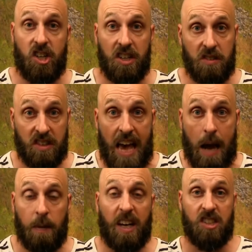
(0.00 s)
on his
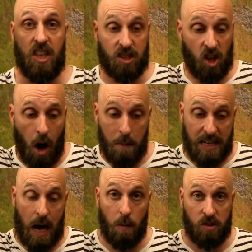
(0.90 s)
attack because he is coming
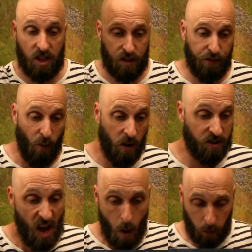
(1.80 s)
down with such
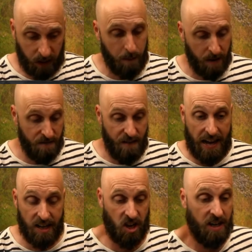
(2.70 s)
force. We'll give him an
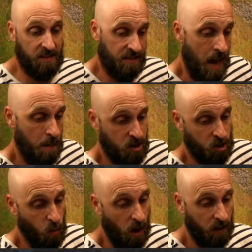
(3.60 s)
advantage on his damage
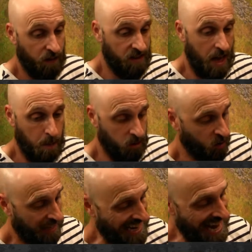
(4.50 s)
as well if he's able to
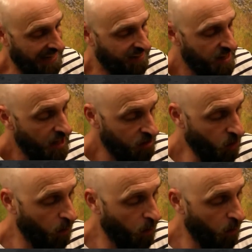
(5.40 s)
connect. So